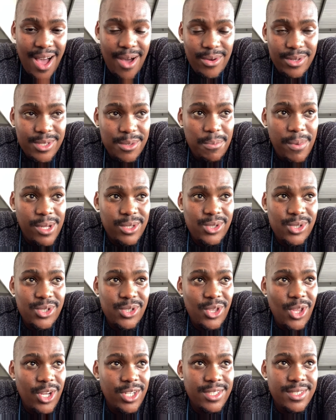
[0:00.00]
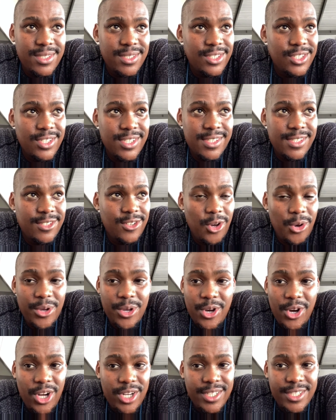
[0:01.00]
i was about to start just
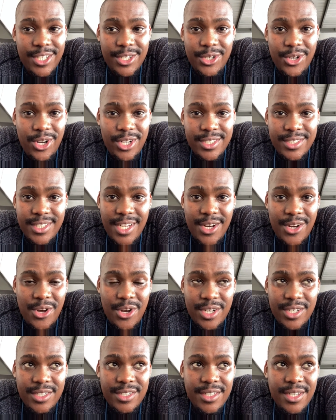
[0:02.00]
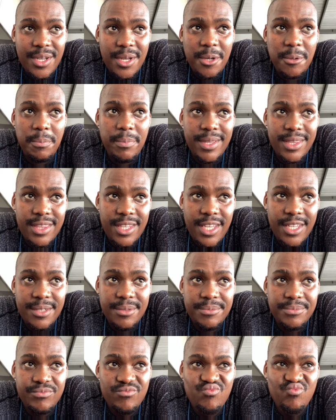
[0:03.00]
going on and on and on but
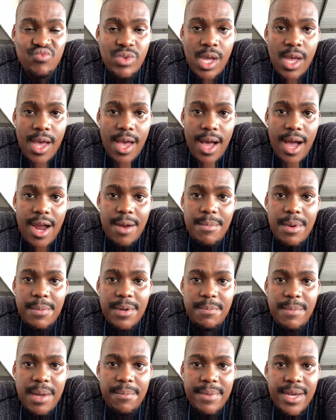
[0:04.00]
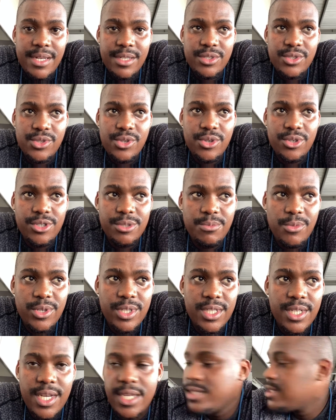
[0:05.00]
then i remembered my manners so good
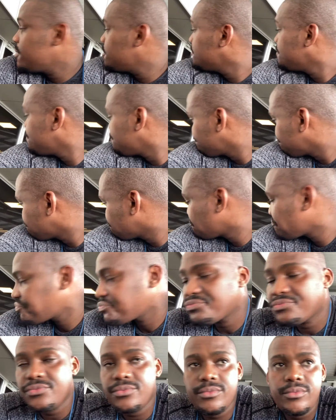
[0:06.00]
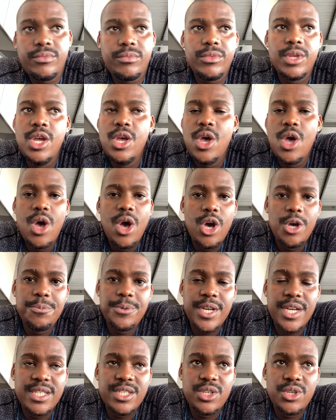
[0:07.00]
morning guys hope you
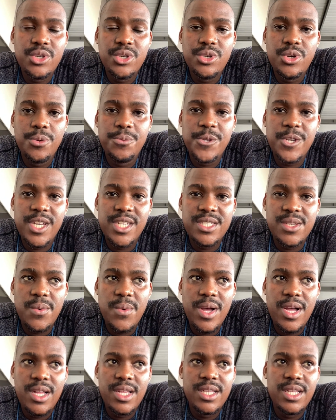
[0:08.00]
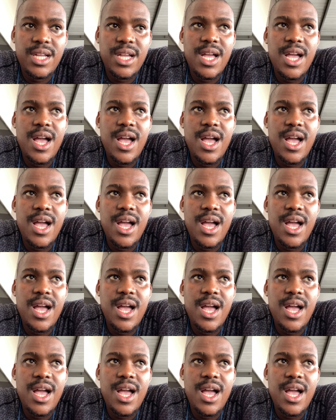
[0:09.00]
guys are good hope you guys are well